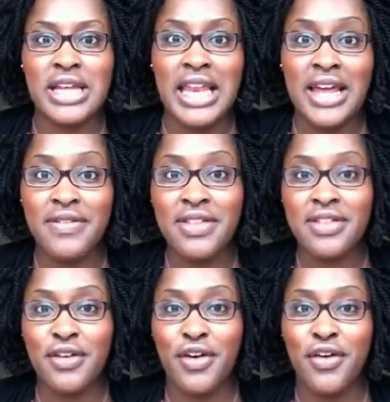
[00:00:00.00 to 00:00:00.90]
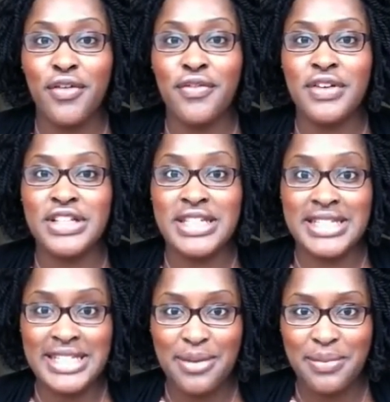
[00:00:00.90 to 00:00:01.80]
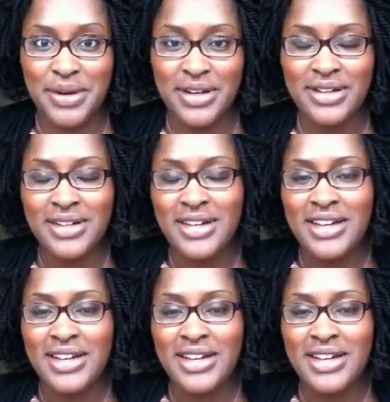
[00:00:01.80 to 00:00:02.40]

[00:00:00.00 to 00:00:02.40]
11th of December,